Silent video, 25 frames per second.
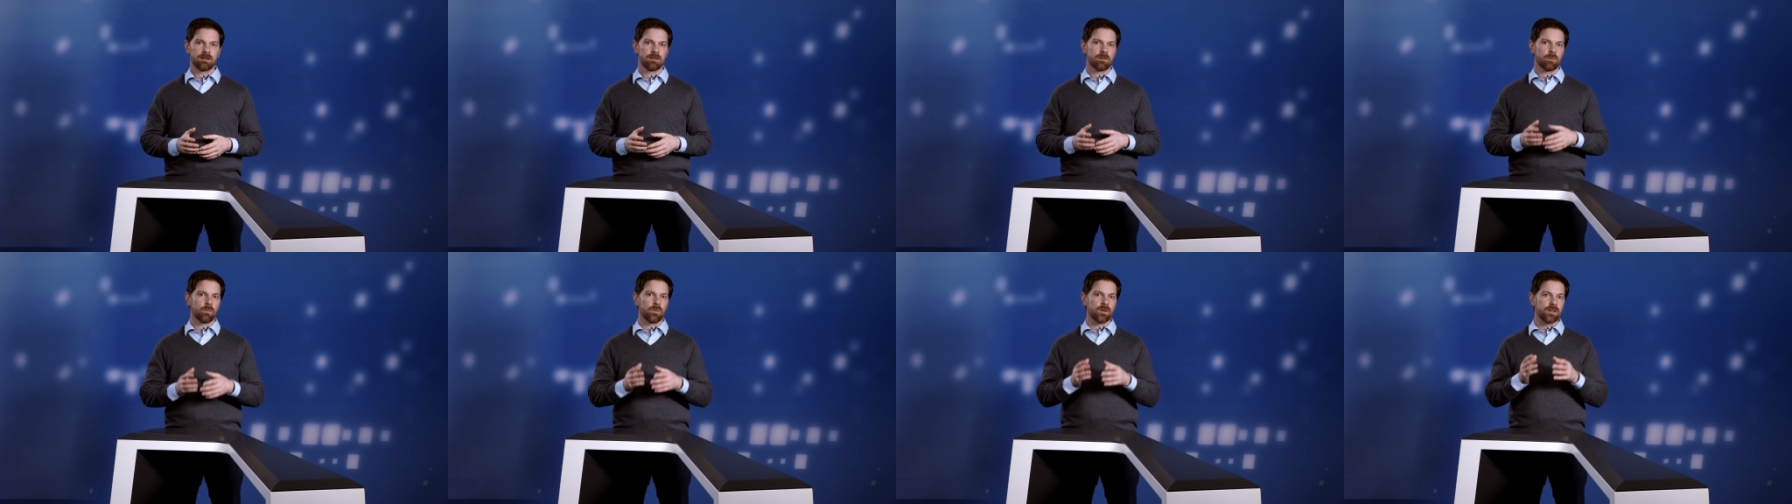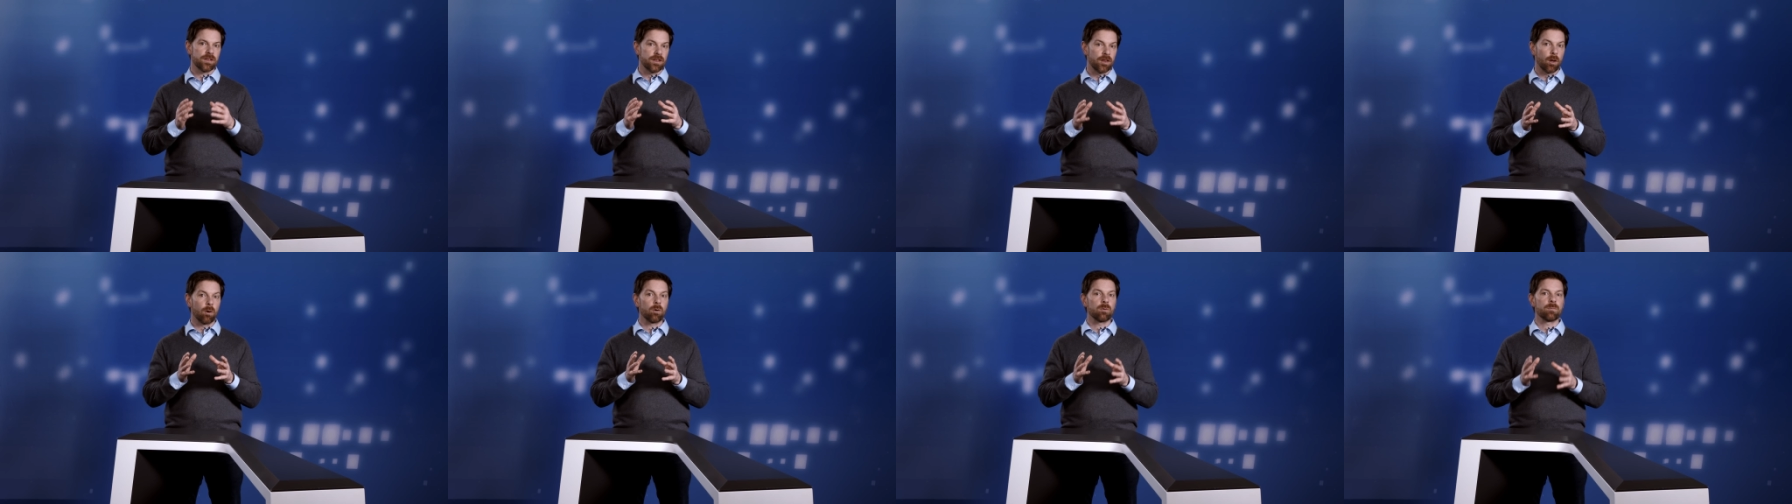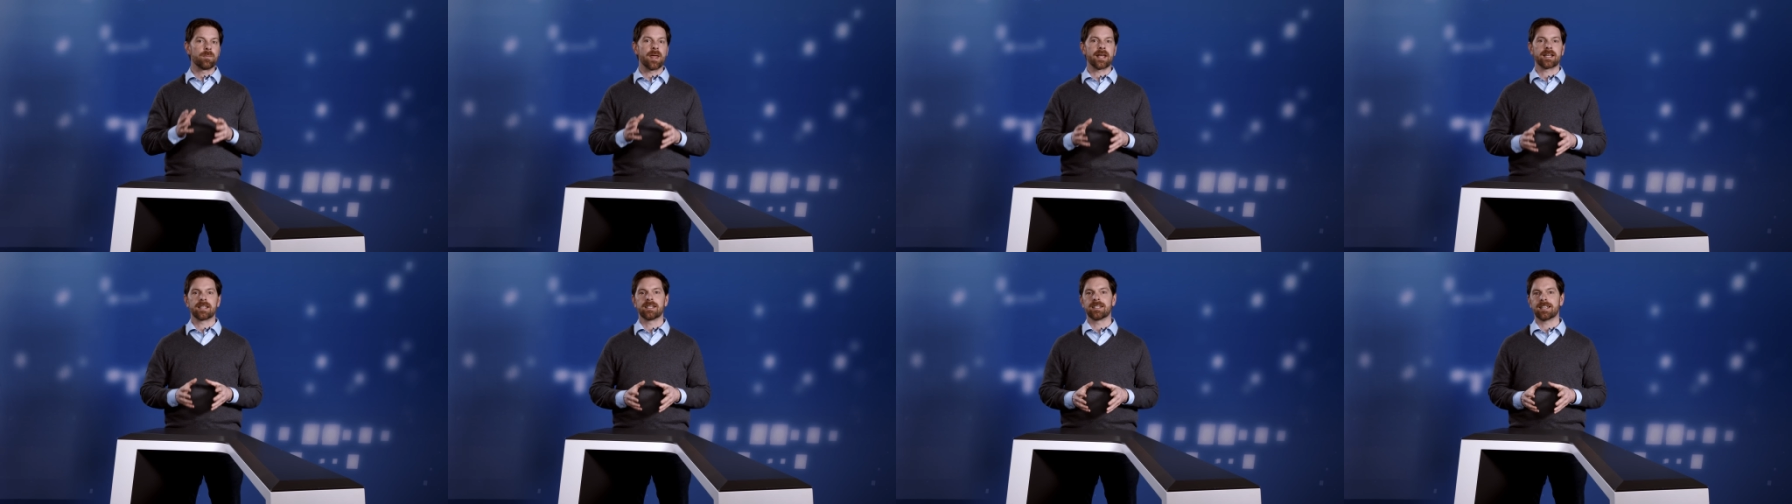with
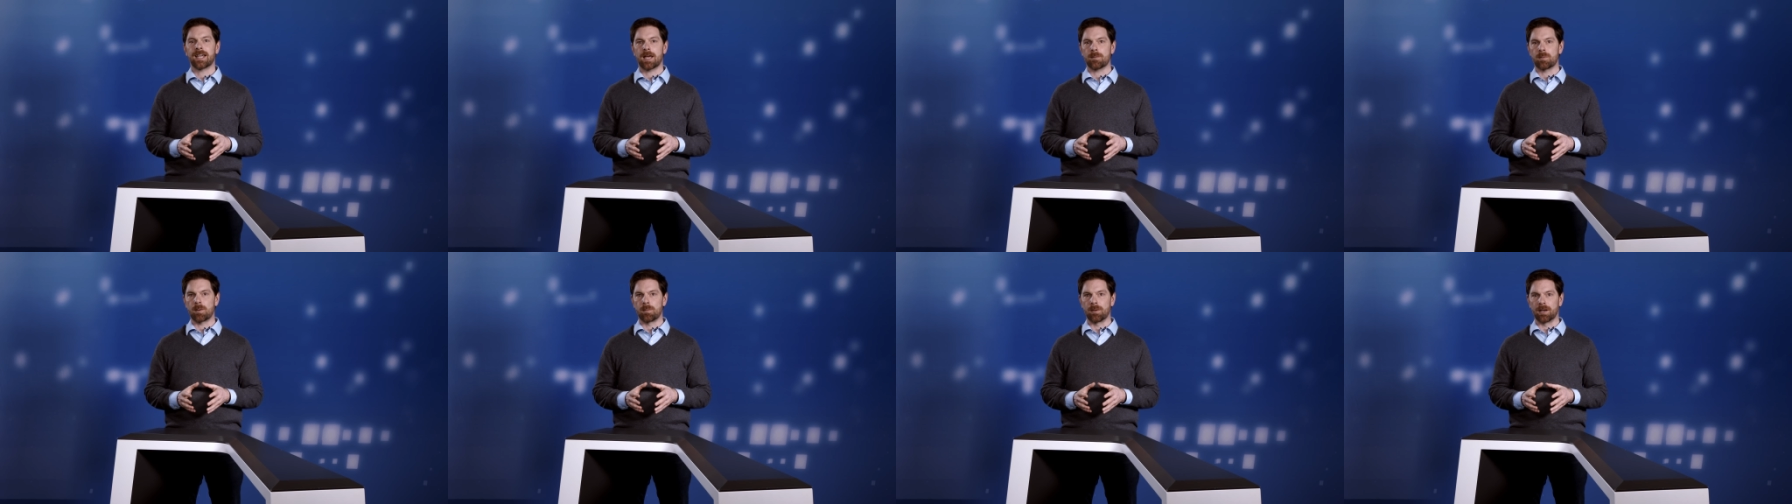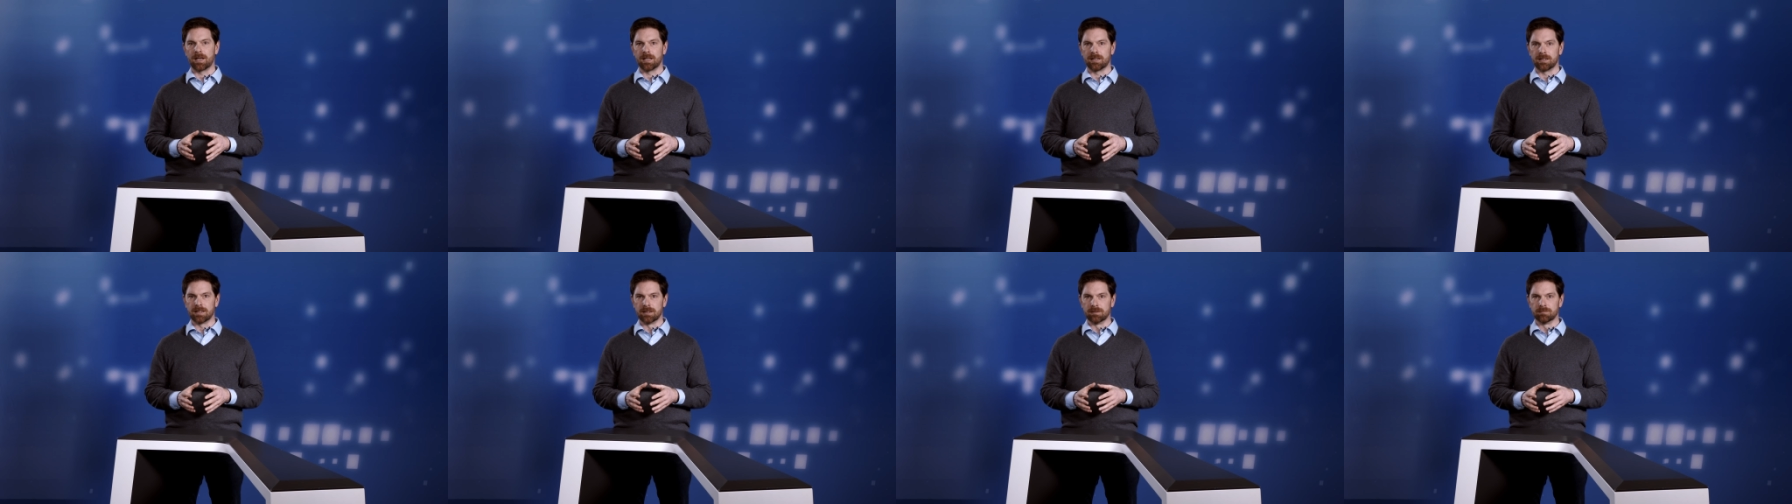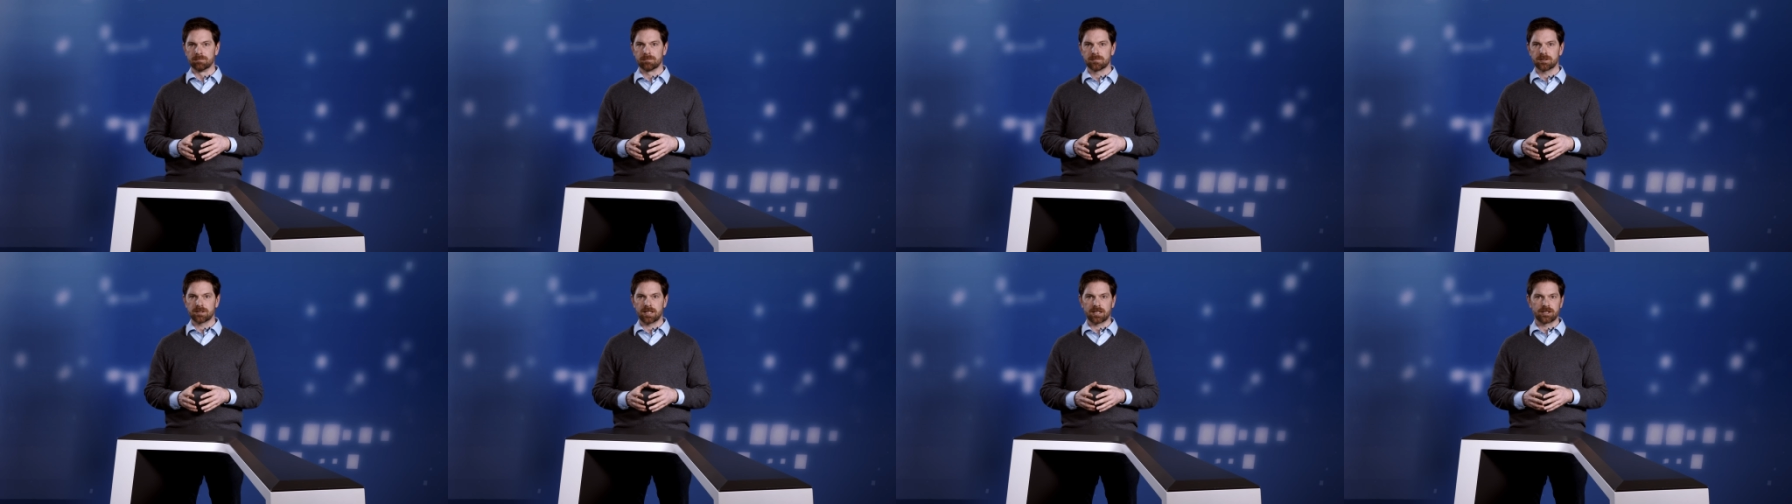note-making capability,
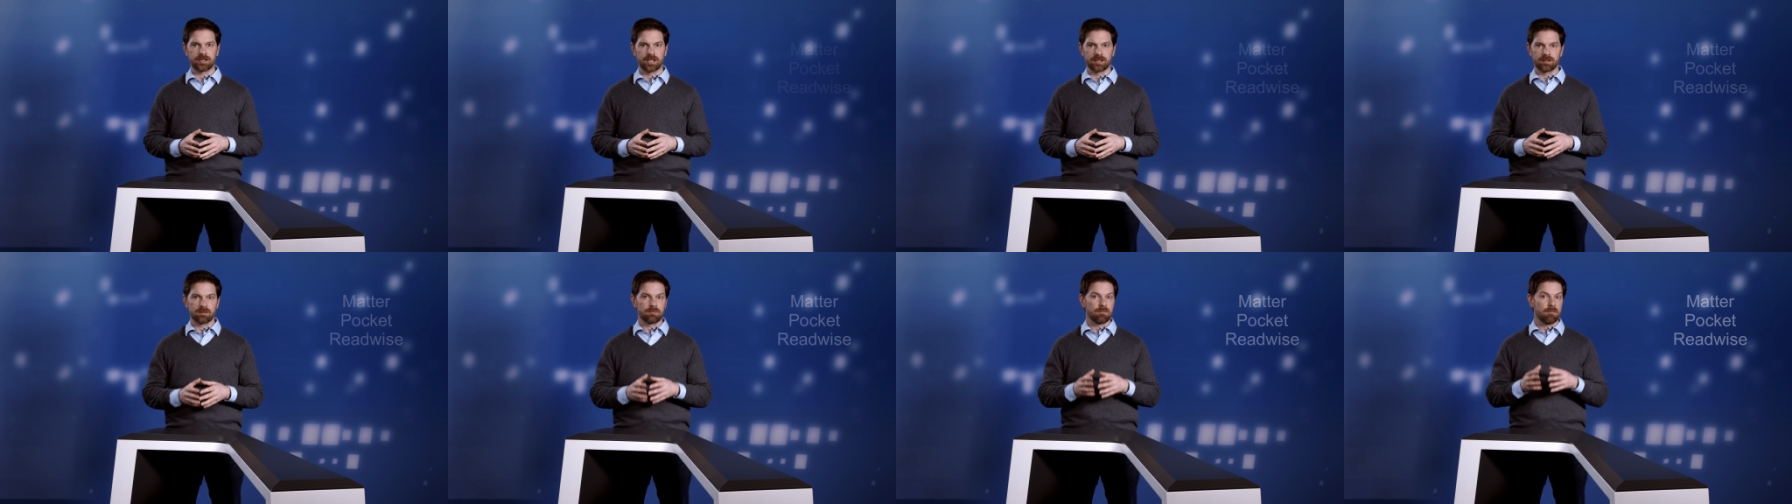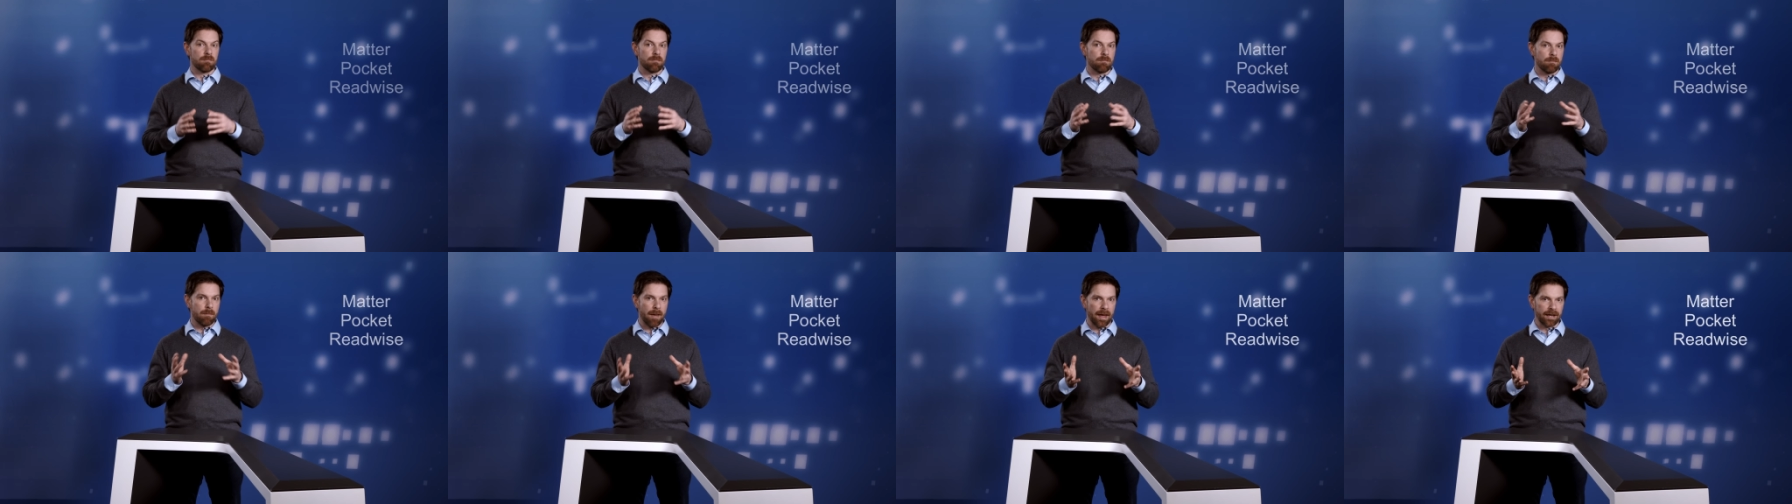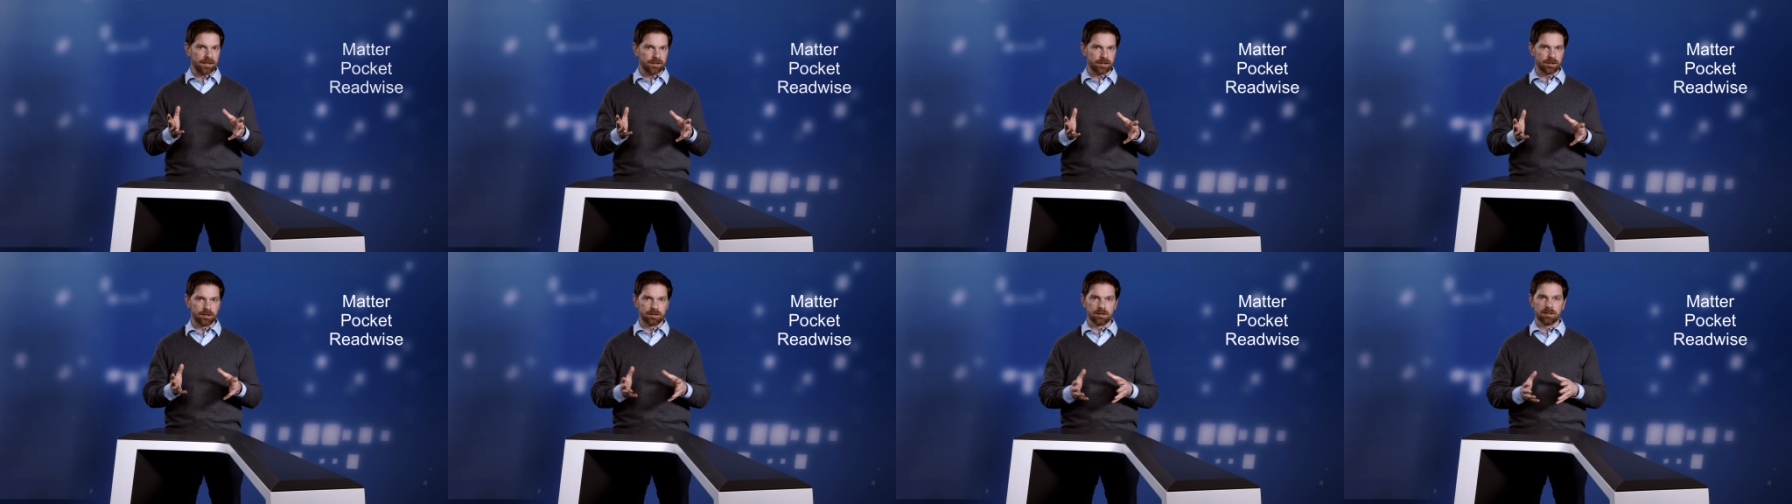such as
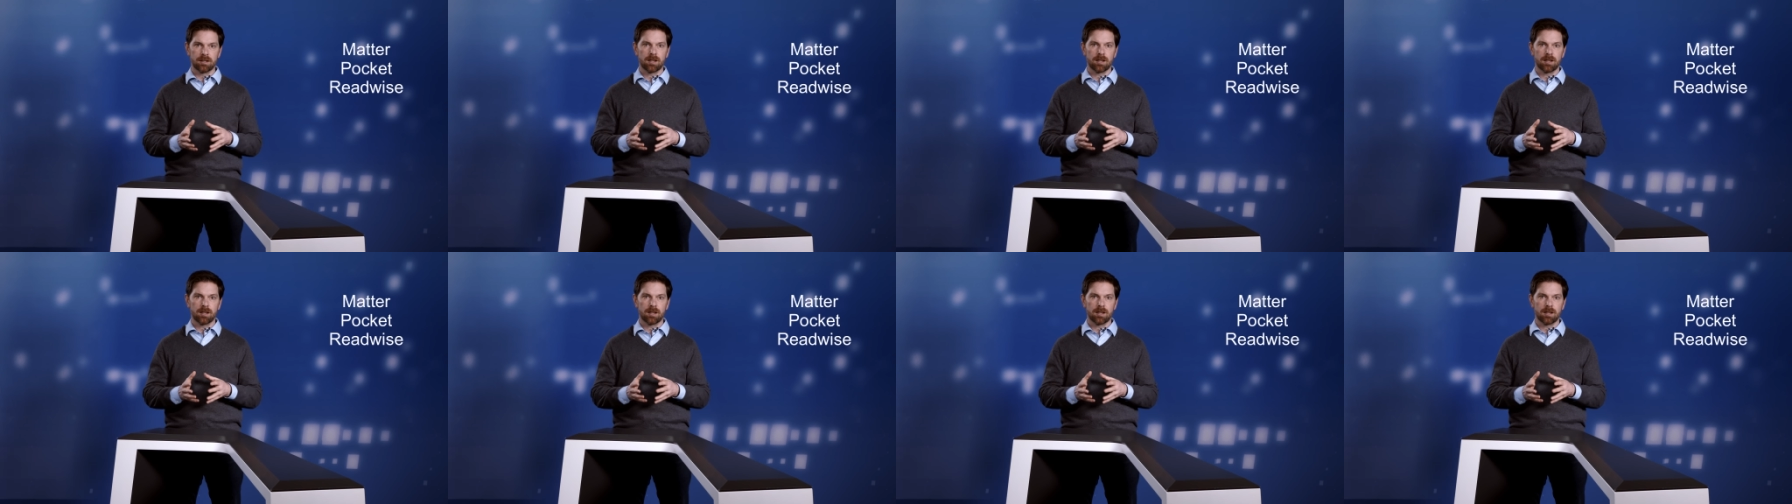Matter,